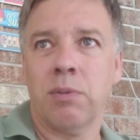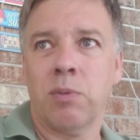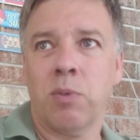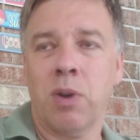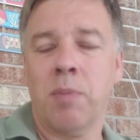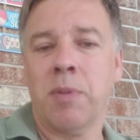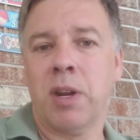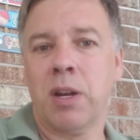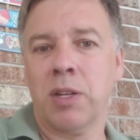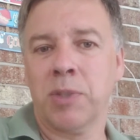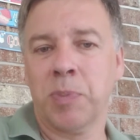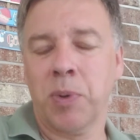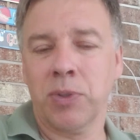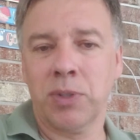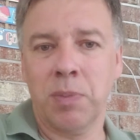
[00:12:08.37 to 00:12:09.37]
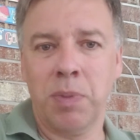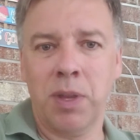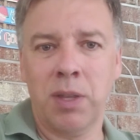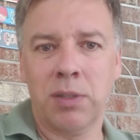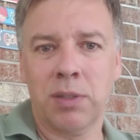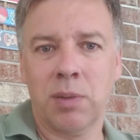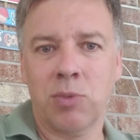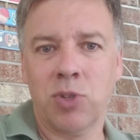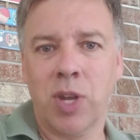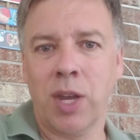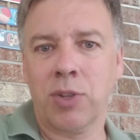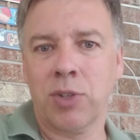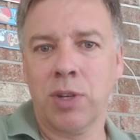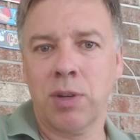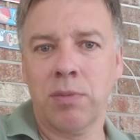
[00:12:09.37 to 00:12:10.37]
women are supposed to be in
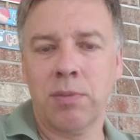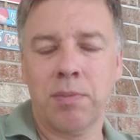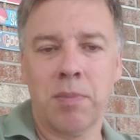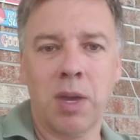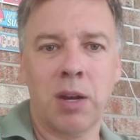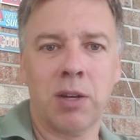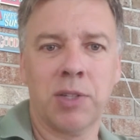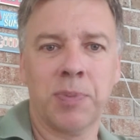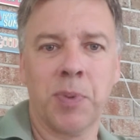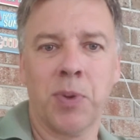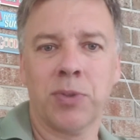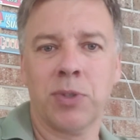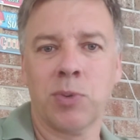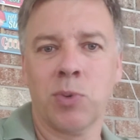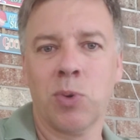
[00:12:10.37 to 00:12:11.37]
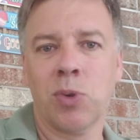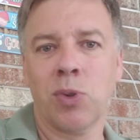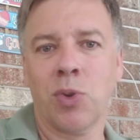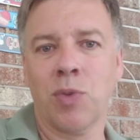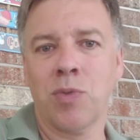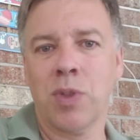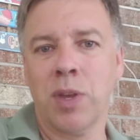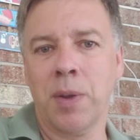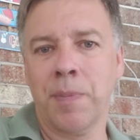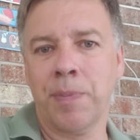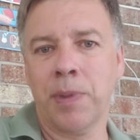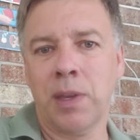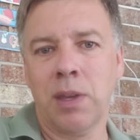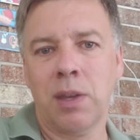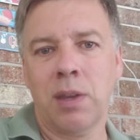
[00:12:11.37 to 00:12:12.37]
subjection. Men are supposed to rule over
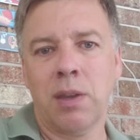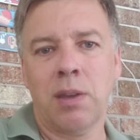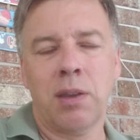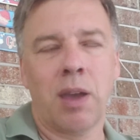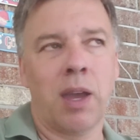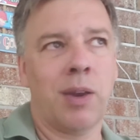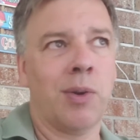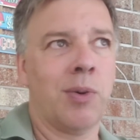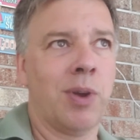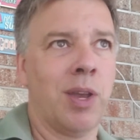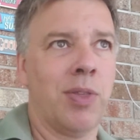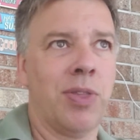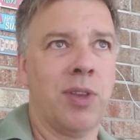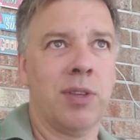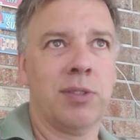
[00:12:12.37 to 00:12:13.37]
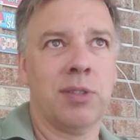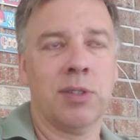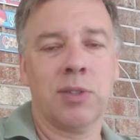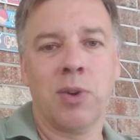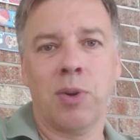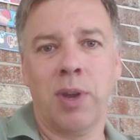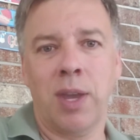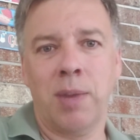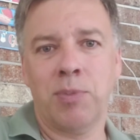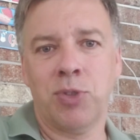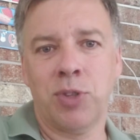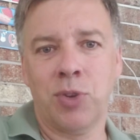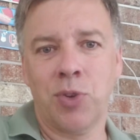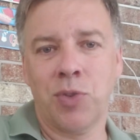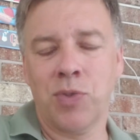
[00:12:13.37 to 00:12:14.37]
them. I know atheists just go ape
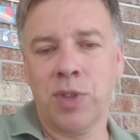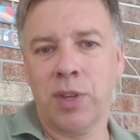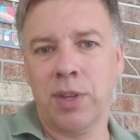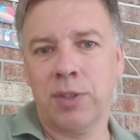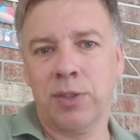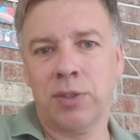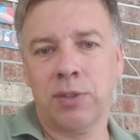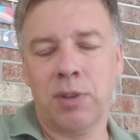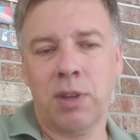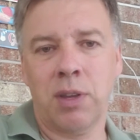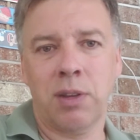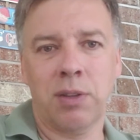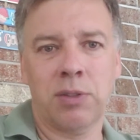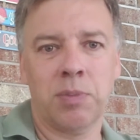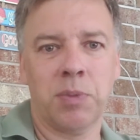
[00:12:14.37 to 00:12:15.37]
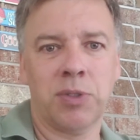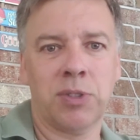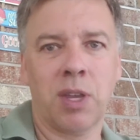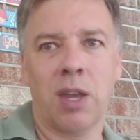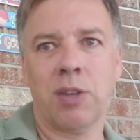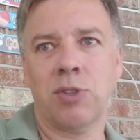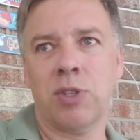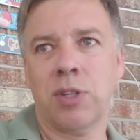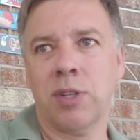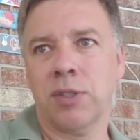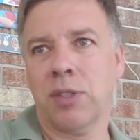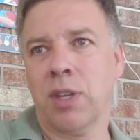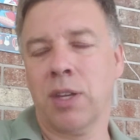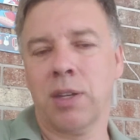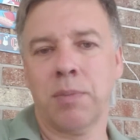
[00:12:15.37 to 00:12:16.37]
shit over this, and it's
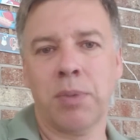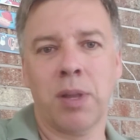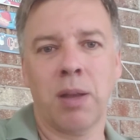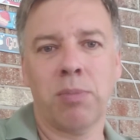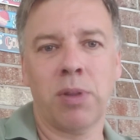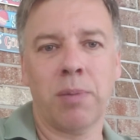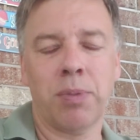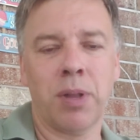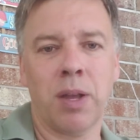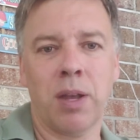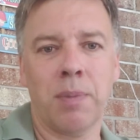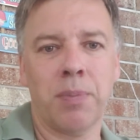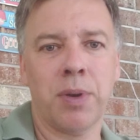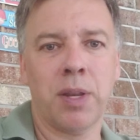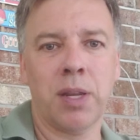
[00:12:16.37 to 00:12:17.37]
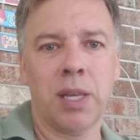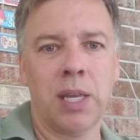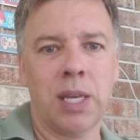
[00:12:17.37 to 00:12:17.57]
misogynistic and blah blah blah. But